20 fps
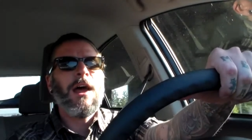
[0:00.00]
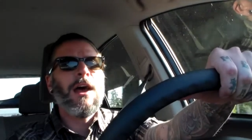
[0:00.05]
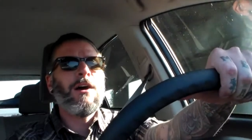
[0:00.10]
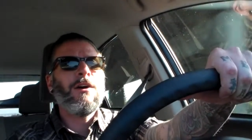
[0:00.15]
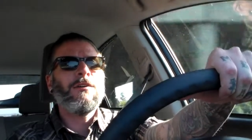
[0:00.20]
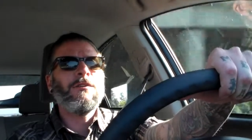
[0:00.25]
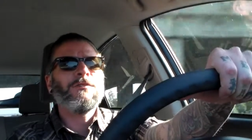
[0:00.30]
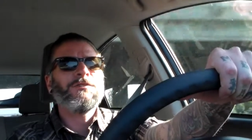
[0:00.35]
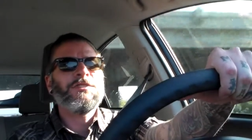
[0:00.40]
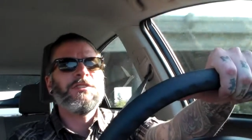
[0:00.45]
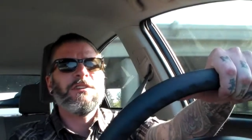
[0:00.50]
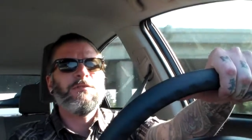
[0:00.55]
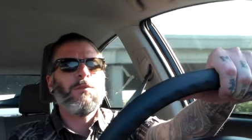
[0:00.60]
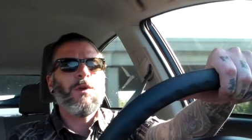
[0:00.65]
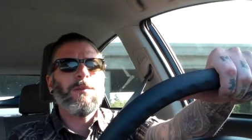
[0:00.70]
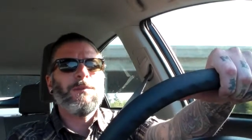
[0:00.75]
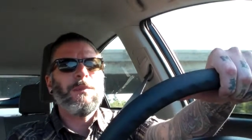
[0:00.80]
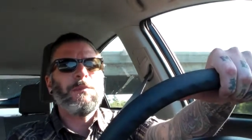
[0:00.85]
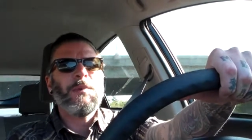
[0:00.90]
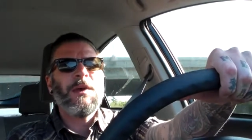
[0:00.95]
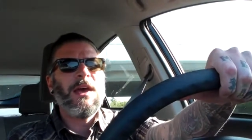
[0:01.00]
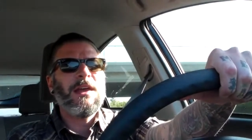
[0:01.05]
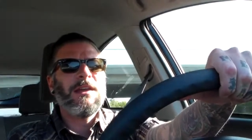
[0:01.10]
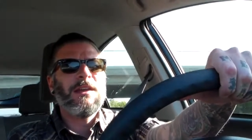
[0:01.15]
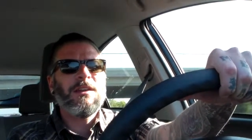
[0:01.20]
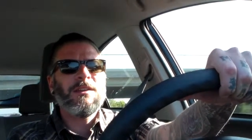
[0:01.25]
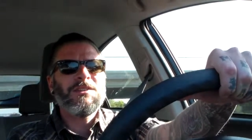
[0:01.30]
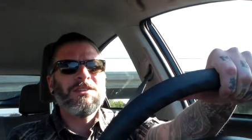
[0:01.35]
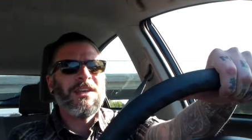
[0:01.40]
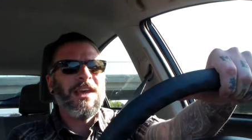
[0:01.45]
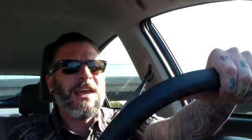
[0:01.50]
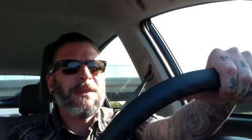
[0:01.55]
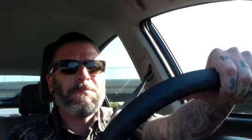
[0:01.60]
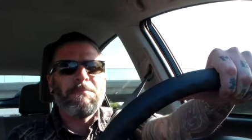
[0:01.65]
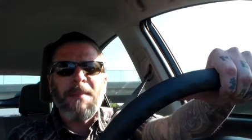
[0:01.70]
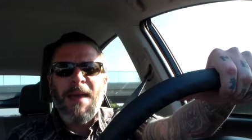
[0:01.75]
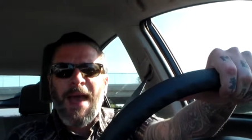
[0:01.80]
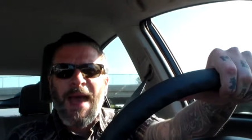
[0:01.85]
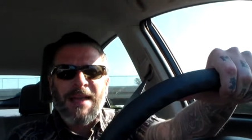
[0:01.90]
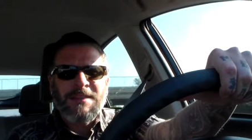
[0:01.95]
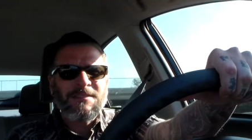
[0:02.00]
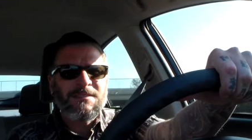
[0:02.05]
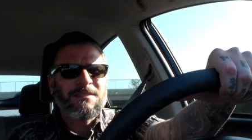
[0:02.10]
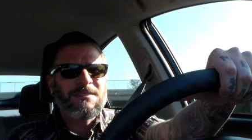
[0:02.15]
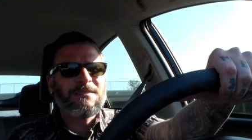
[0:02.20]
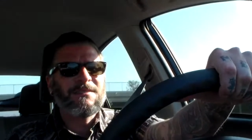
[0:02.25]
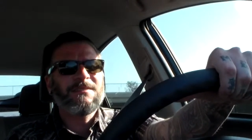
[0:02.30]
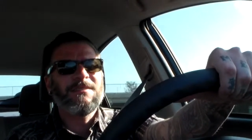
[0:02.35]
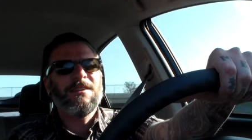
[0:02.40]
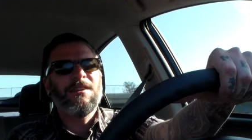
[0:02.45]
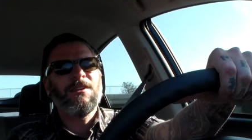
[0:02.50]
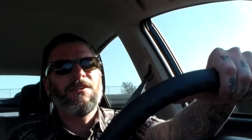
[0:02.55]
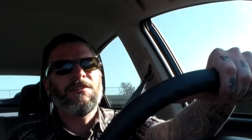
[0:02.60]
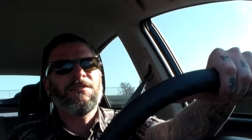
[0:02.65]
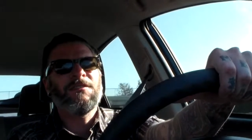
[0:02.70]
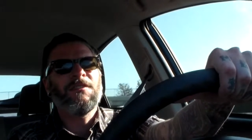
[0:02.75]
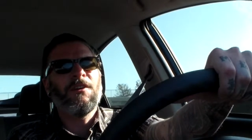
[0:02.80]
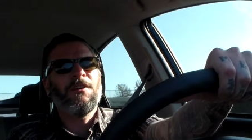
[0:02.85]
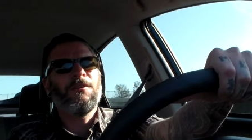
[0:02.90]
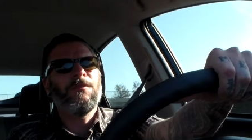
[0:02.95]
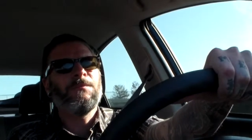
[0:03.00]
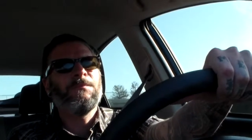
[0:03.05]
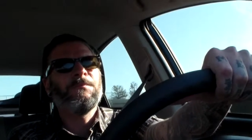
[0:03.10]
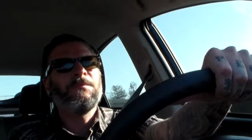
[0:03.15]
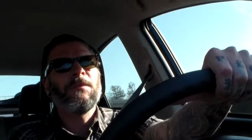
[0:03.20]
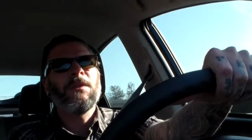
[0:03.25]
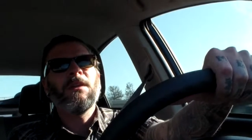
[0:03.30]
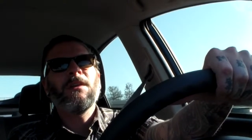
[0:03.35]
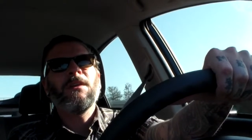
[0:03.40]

growl. She doesn't want to be petted. She had mats, so